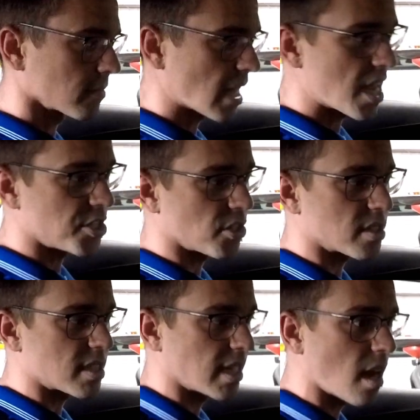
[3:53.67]
As you can
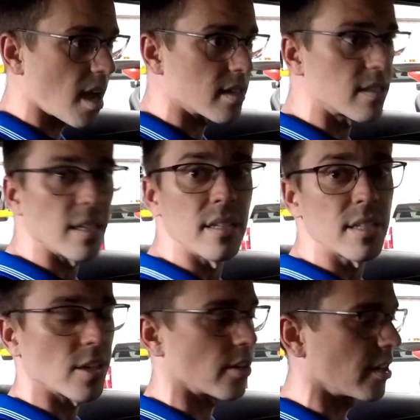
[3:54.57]
see, guys, the
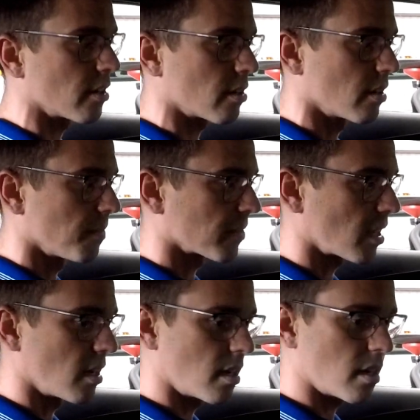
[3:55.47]
interior
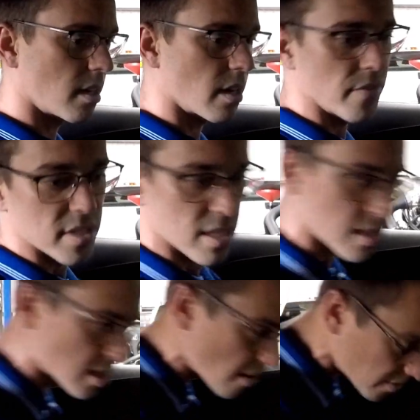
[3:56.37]
uh, of the
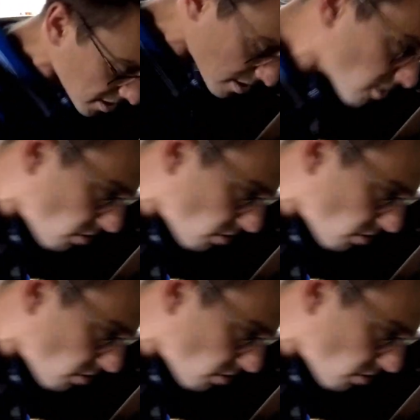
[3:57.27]
C7 is still